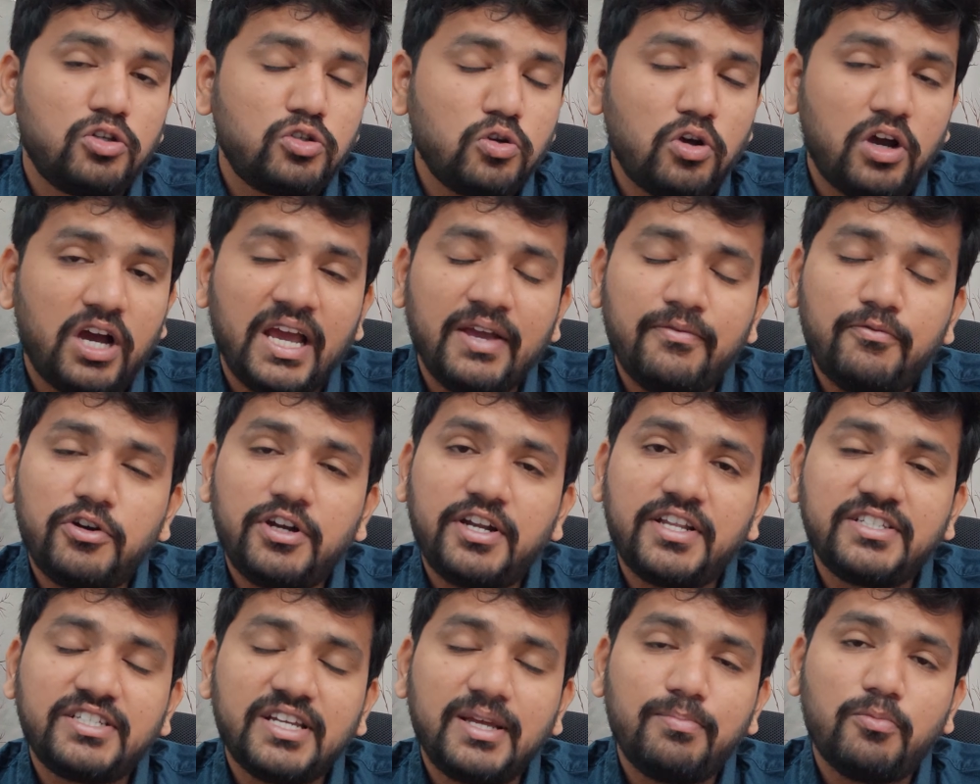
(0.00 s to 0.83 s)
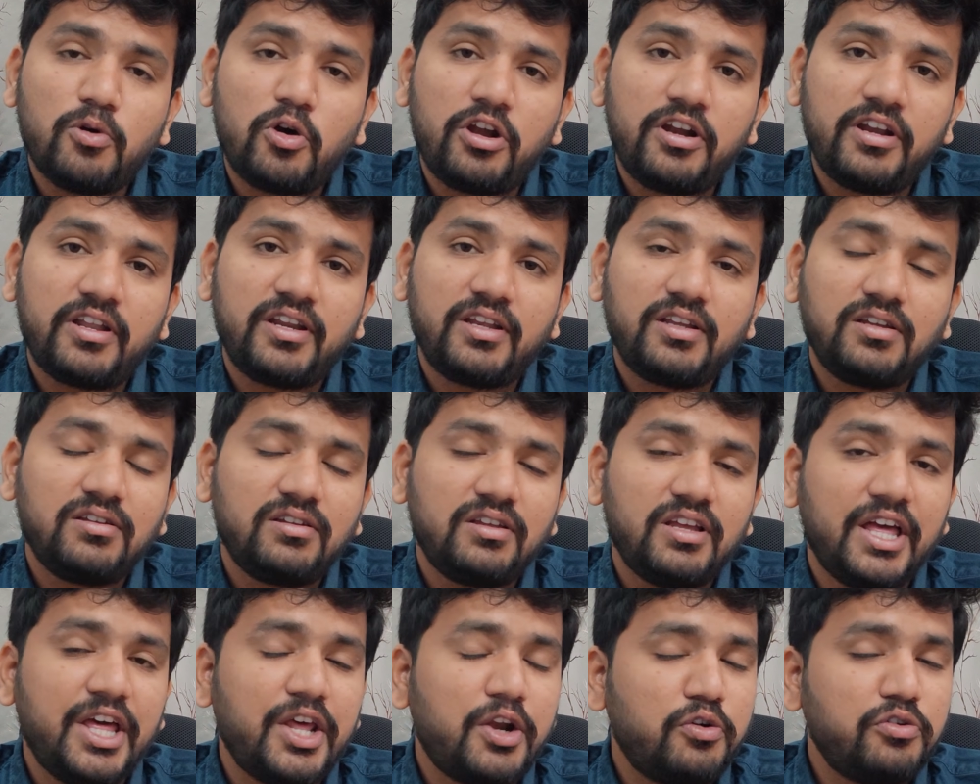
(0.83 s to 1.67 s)
So I would design
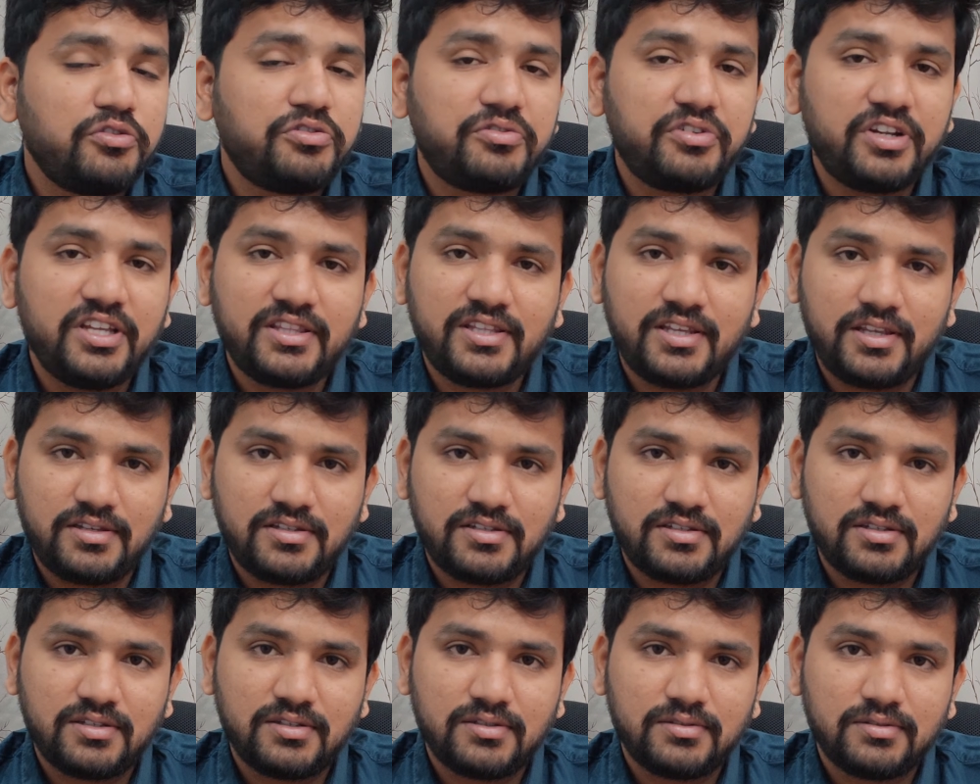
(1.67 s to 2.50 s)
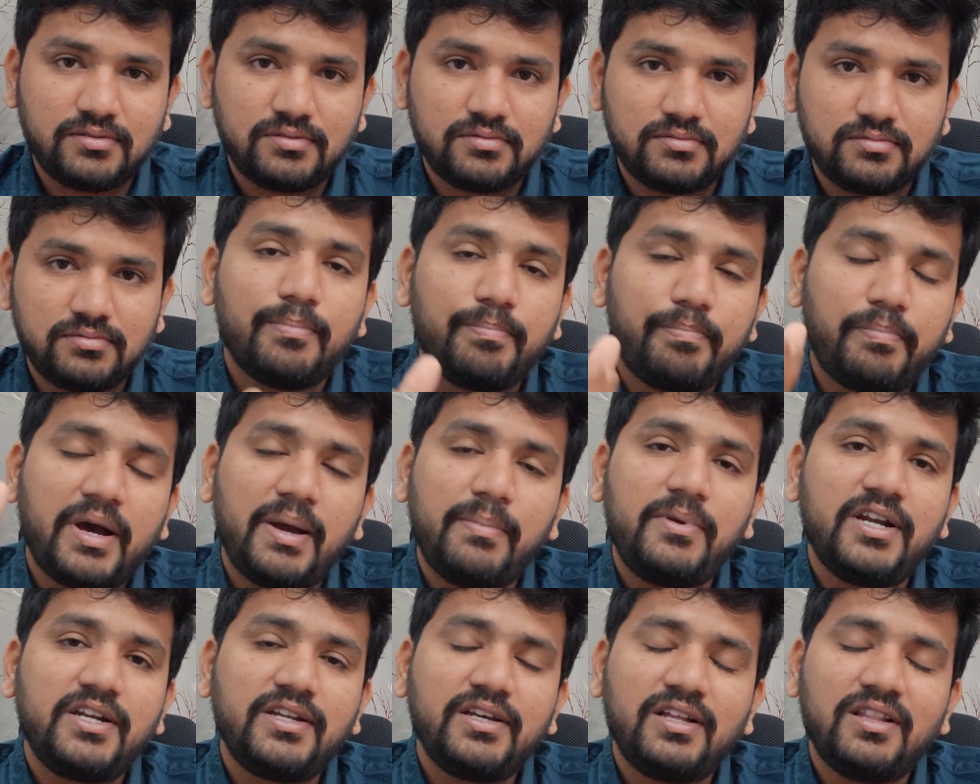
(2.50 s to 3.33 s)
monitoring around three things:
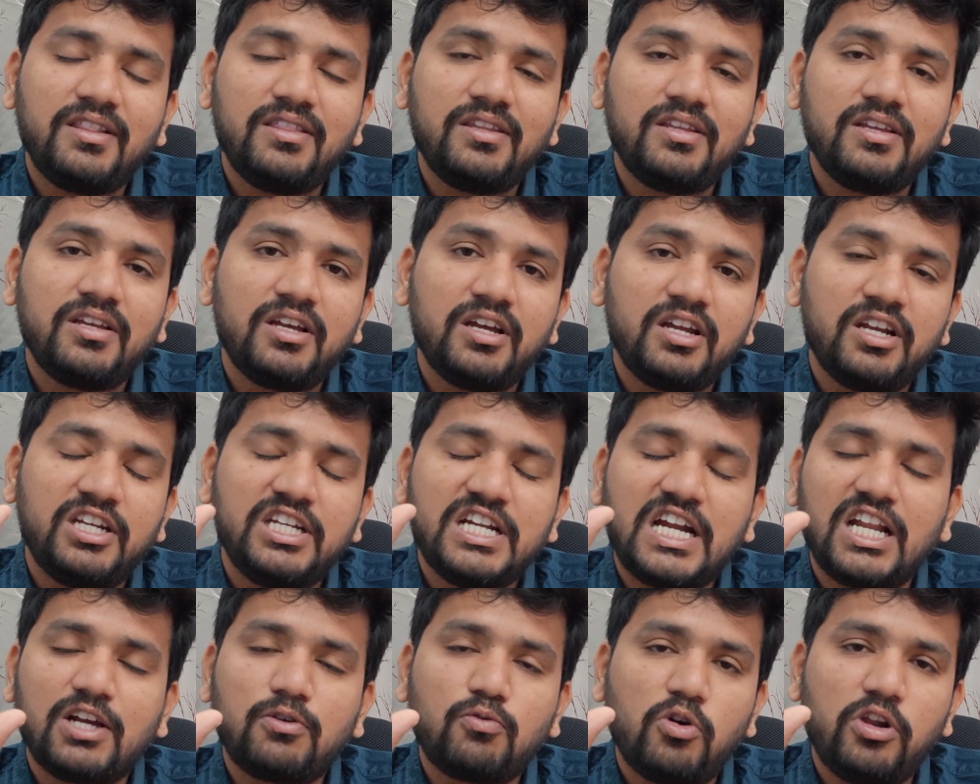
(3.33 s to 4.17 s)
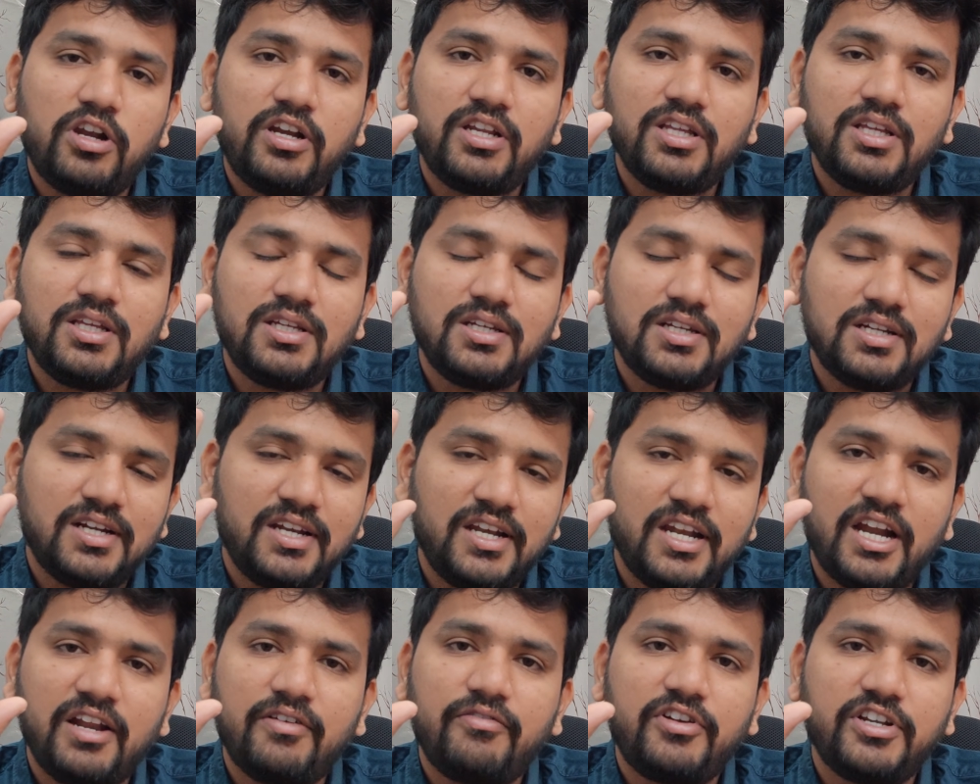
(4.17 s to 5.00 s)
pipeline health, data quality,
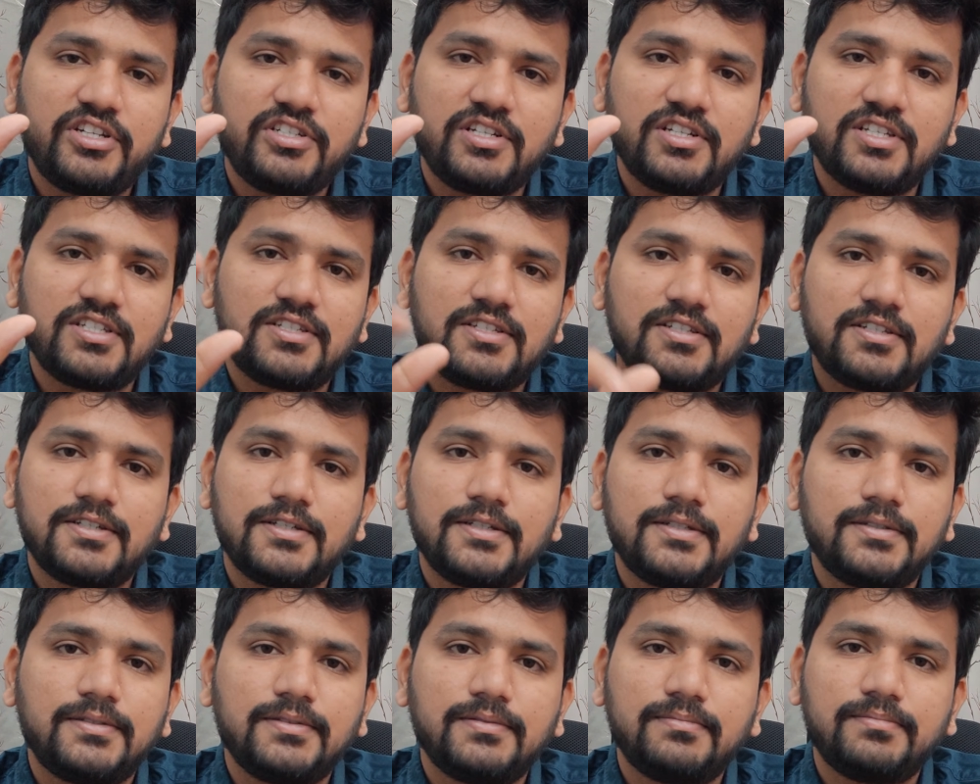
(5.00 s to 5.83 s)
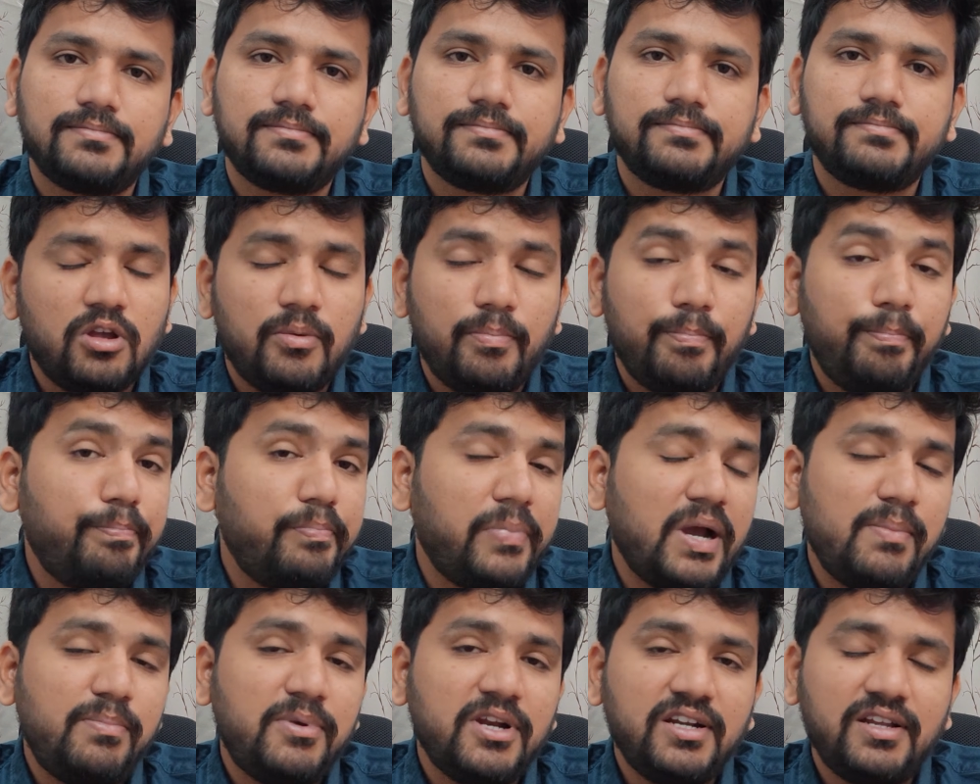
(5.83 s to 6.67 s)
data freshness.
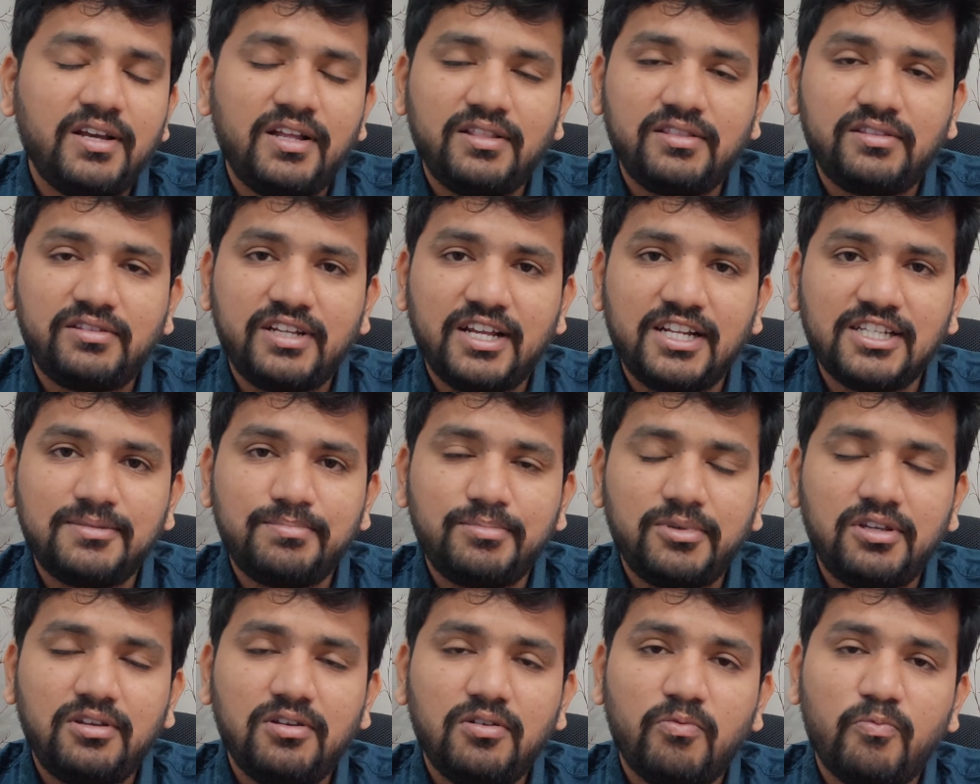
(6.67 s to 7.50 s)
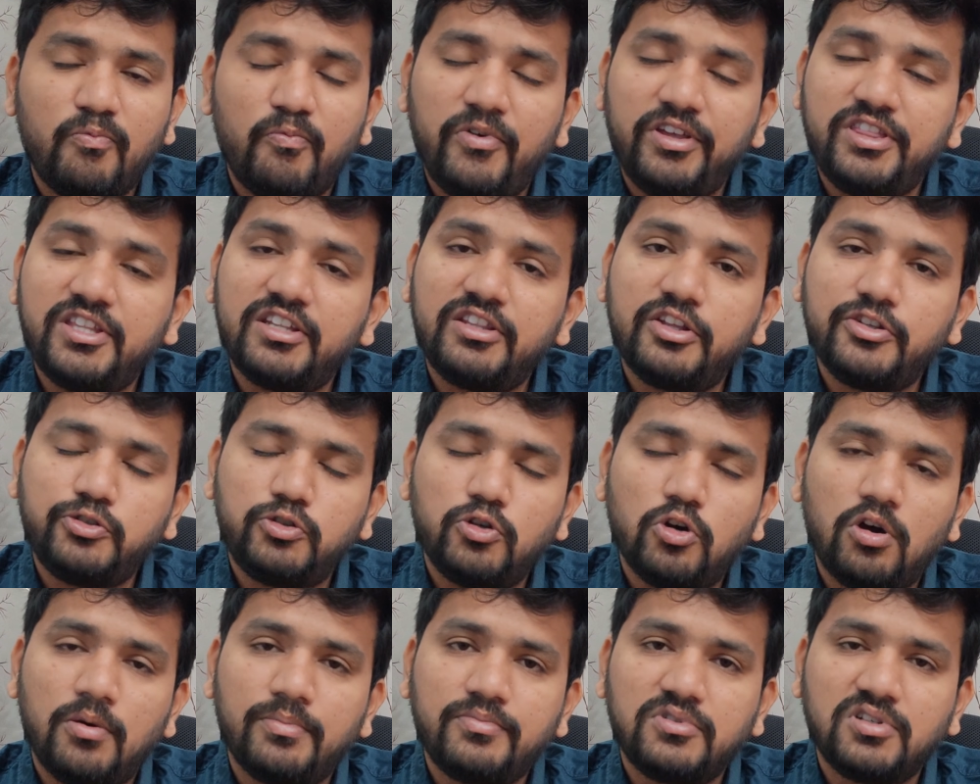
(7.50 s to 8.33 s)
Pipeline health tells me whether
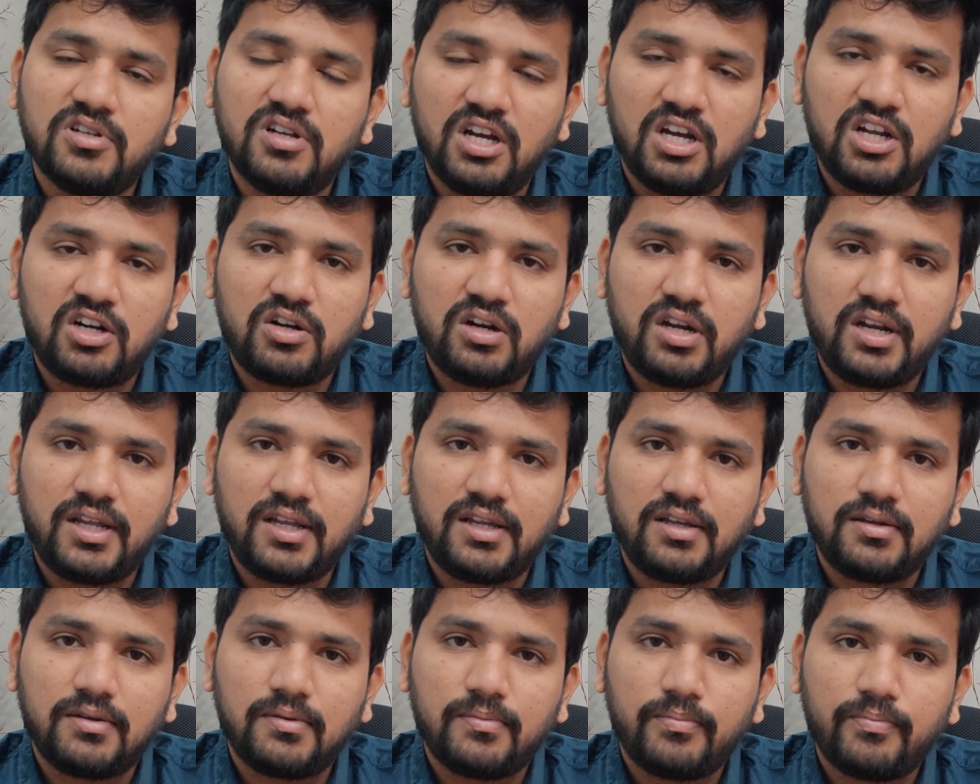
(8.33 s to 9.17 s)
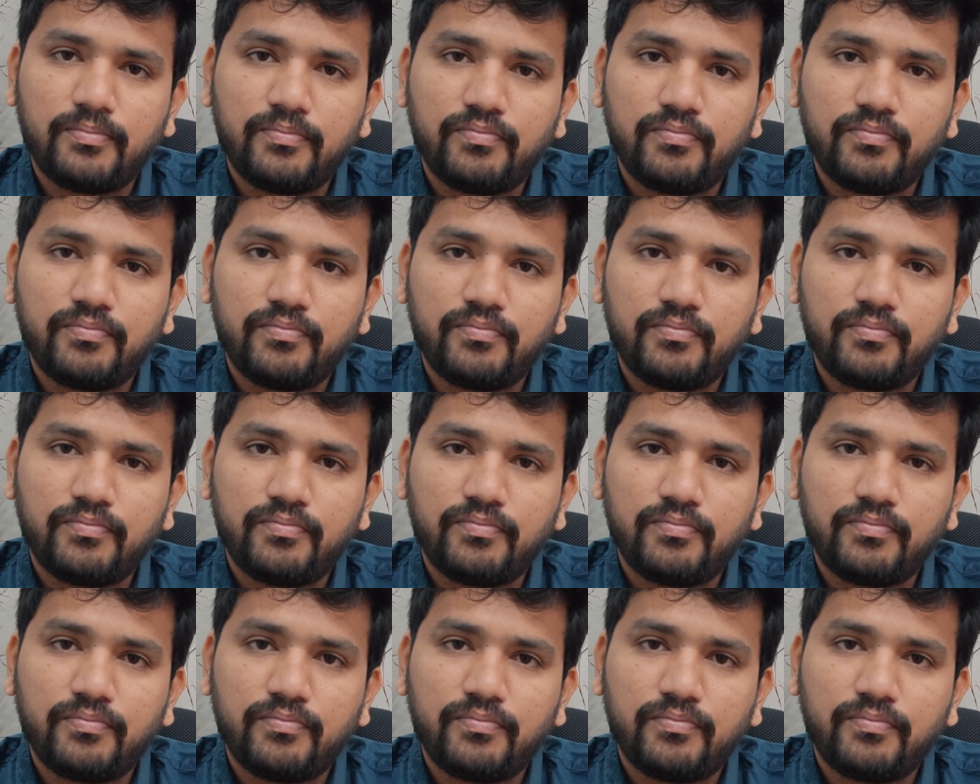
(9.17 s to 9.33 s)
the jobs are running.